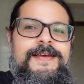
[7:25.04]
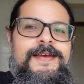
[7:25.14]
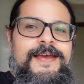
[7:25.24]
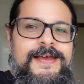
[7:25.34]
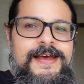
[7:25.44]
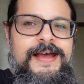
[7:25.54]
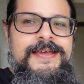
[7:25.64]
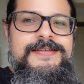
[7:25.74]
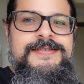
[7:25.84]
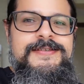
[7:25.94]
Hey
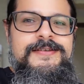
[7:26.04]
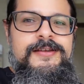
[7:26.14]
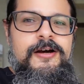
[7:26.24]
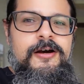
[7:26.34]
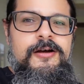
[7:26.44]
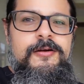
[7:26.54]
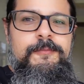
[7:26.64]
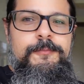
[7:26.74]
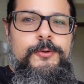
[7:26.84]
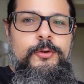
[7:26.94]
guys, the
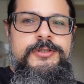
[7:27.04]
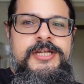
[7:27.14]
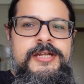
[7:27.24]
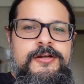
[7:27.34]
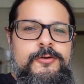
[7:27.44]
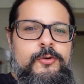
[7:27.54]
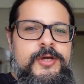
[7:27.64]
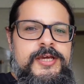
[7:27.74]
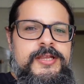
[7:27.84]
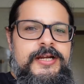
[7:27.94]
protein
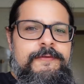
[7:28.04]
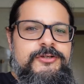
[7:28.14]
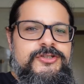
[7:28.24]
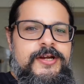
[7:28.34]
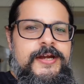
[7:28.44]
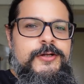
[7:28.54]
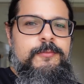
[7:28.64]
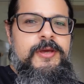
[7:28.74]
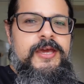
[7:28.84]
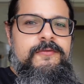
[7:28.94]
cookie that I was trying to
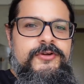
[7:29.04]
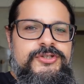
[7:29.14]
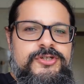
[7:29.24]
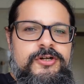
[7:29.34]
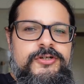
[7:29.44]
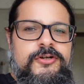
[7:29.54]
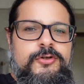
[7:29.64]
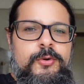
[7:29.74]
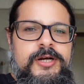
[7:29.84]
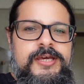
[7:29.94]
make, which turned
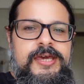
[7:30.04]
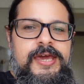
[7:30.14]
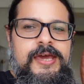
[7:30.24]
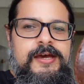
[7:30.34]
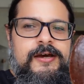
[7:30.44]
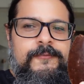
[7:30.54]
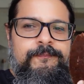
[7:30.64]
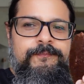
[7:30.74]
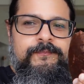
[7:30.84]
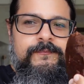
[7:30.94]
into a cake,
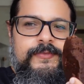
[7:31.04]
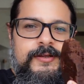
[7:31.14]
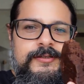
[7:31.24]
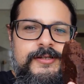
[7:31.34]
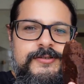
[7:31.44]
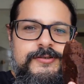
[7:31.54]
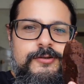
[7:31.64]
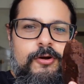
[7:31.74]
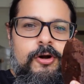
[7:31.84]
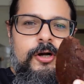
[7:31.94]
does
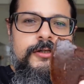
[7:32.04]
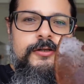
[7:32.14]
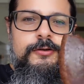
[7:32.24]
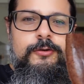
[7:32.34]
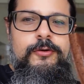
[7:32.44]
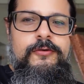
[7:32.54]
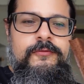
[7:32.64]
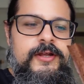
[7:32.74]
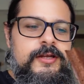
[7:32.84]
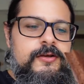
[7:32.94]
not look
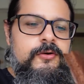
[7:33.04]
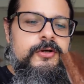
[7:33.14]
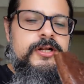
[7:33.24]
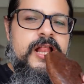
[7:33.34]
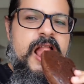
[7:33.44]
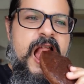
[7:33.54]
very good.